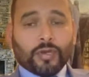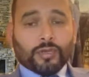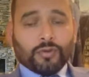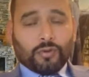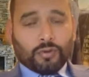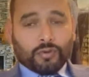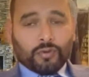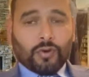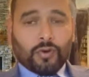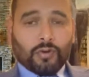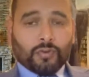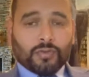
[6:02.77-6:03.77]
to go to
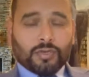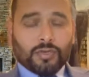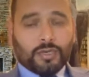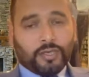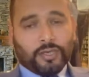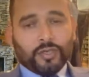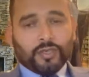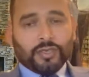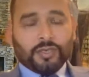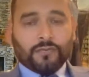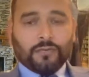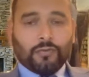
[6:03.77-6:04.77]
court, you need to
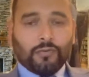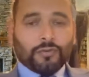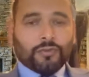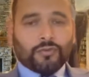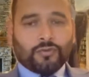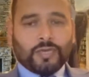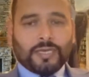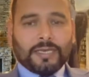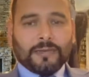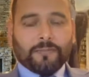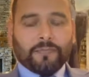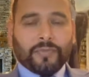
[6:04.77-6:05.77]
give also
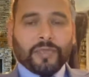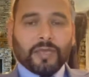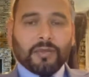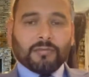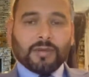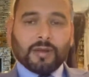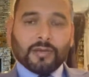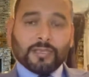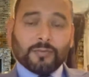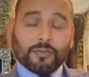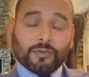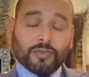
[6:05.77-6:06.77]
a correct
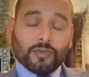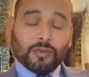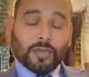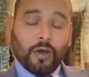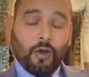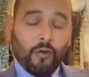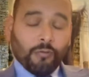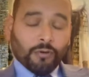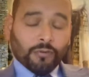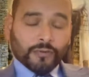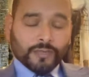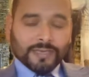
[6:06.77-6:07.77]
name, because the Home
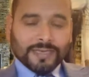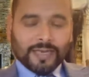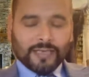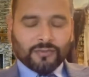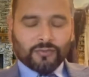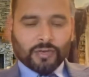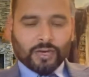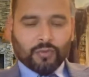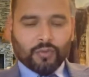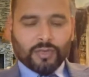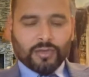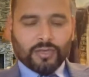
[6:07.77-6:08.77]
Office
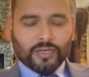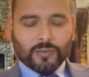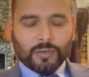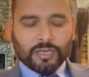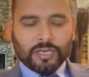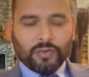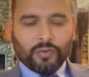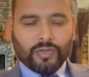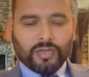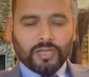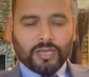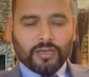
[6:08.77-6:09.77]
caseworker, especially
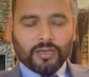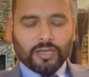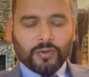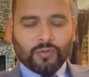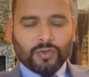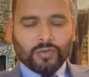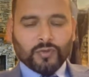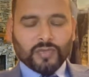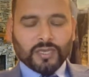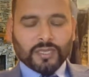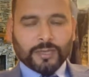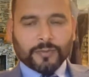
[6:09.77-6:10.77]
when they will do
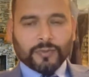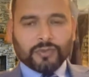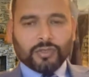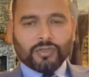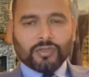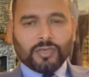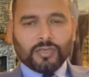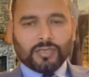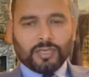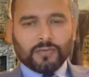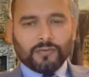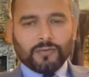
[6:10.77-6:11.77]
the substantial
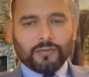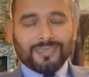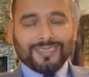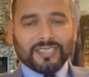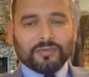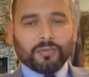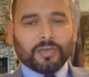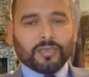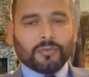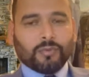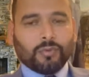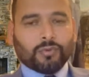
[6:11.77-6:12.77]
interview, it is very
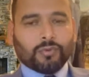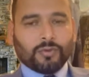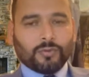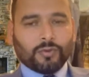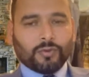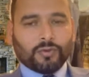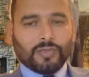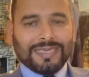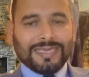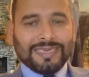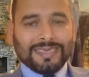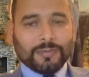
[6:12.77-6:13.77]
important, because
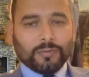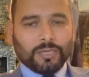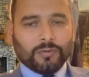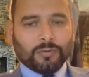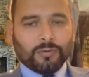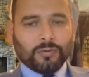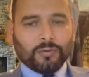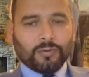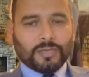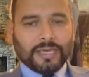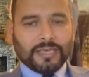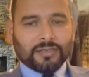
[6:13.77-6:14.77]
these people who
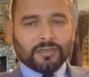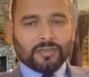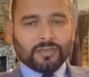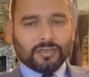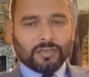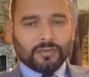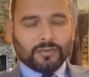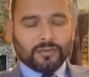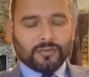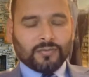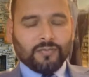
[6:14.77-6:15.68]
take your interview,